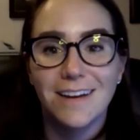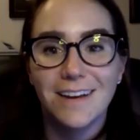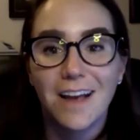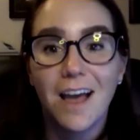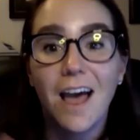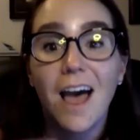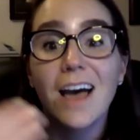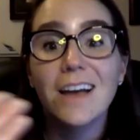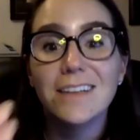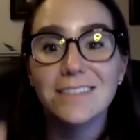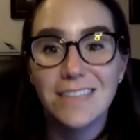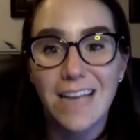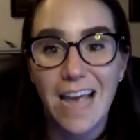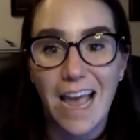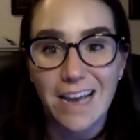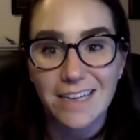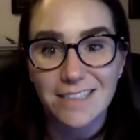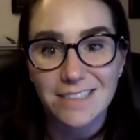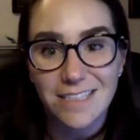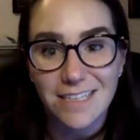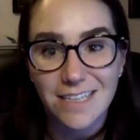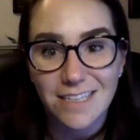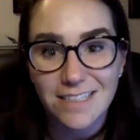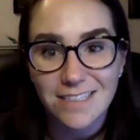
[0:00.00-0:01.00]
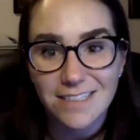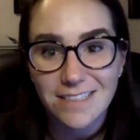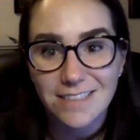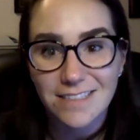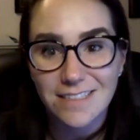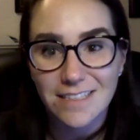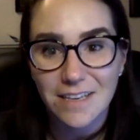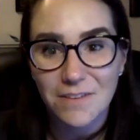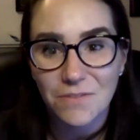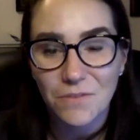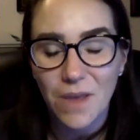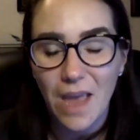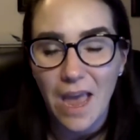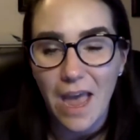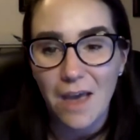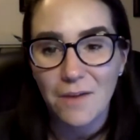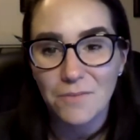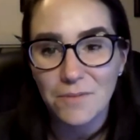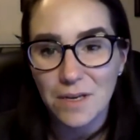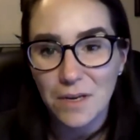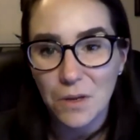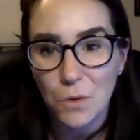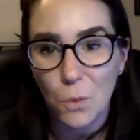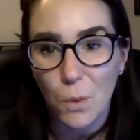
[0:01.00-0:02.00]
contact us if you
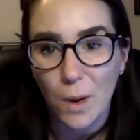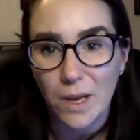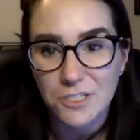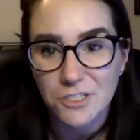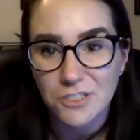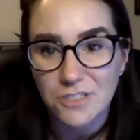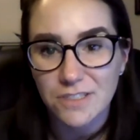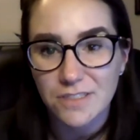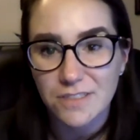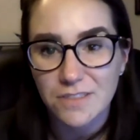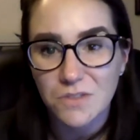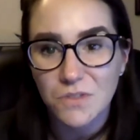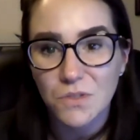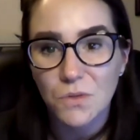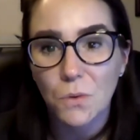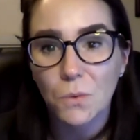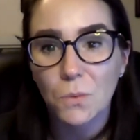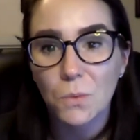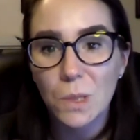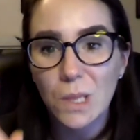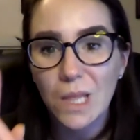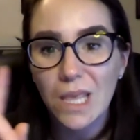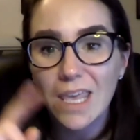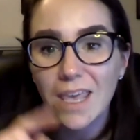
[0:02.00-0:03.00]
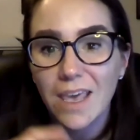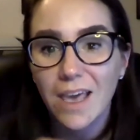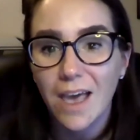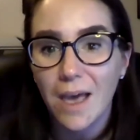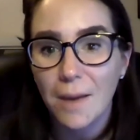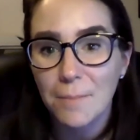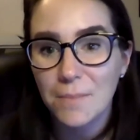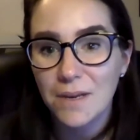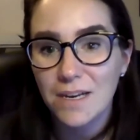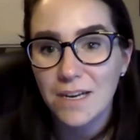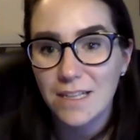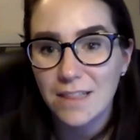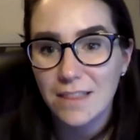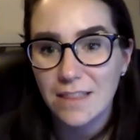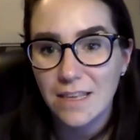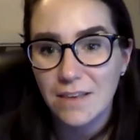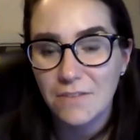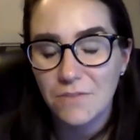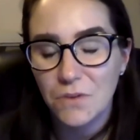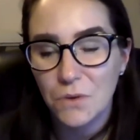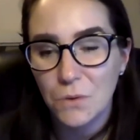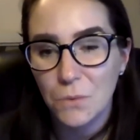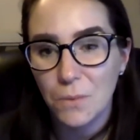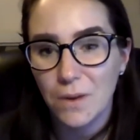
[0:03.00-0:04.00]
have any questions. So Leah, I'm going to
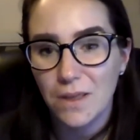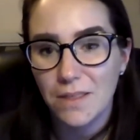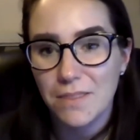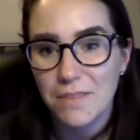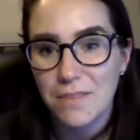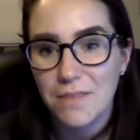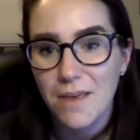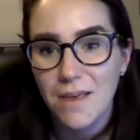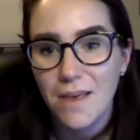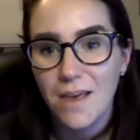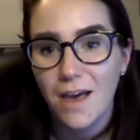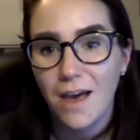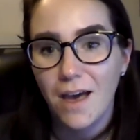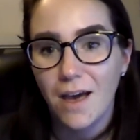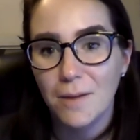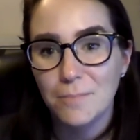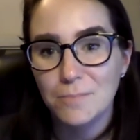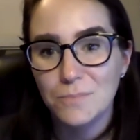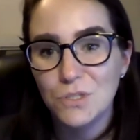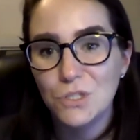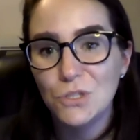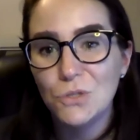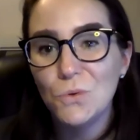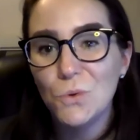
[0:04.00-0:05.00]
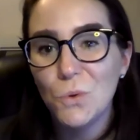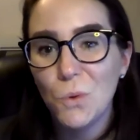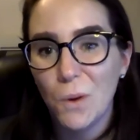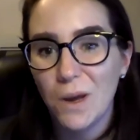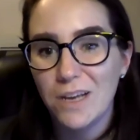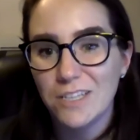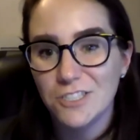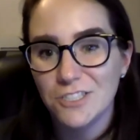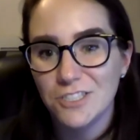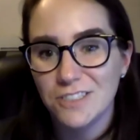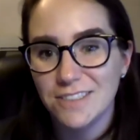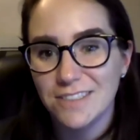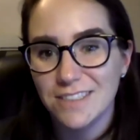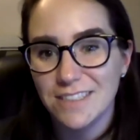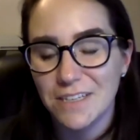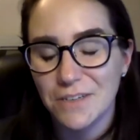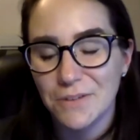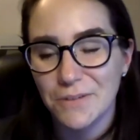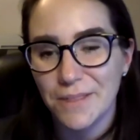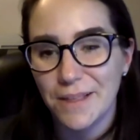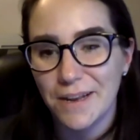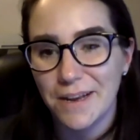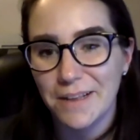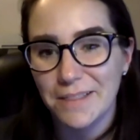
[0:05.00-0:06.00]
leave you with um, two questions
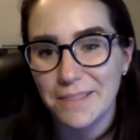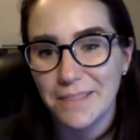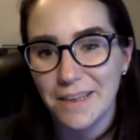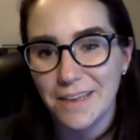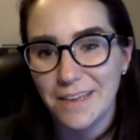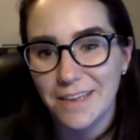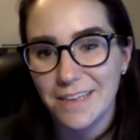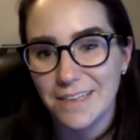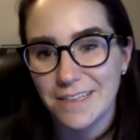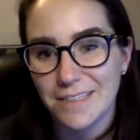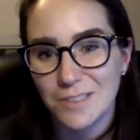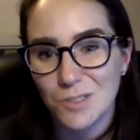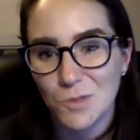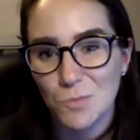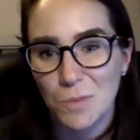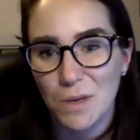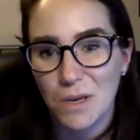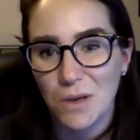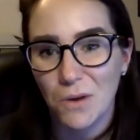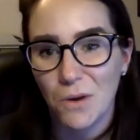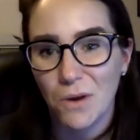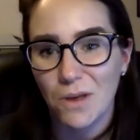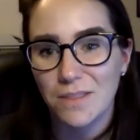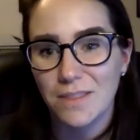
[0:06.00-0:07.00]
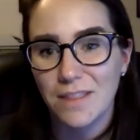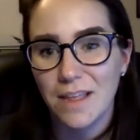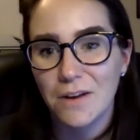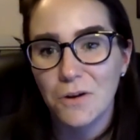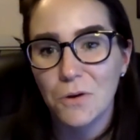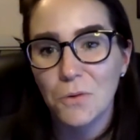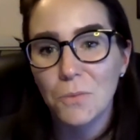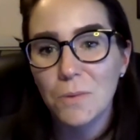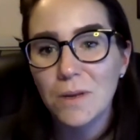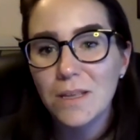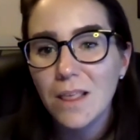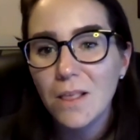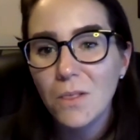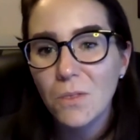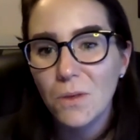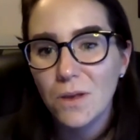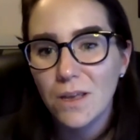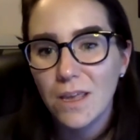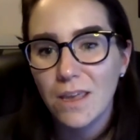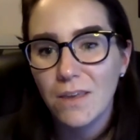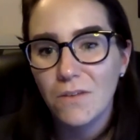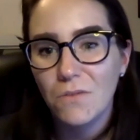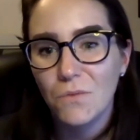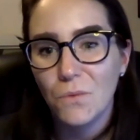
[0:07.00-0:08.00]
here that I'd like you to speak on that are really
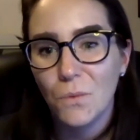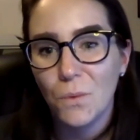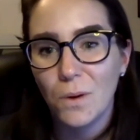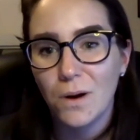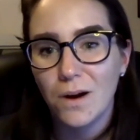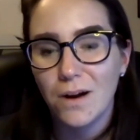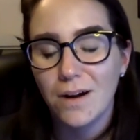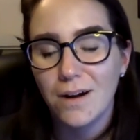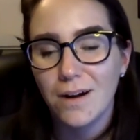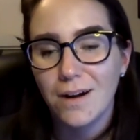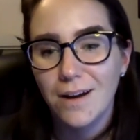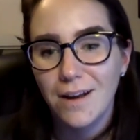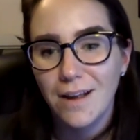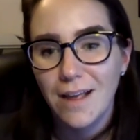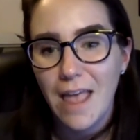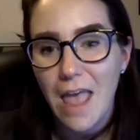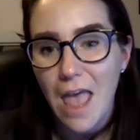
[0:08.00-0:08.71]
looking for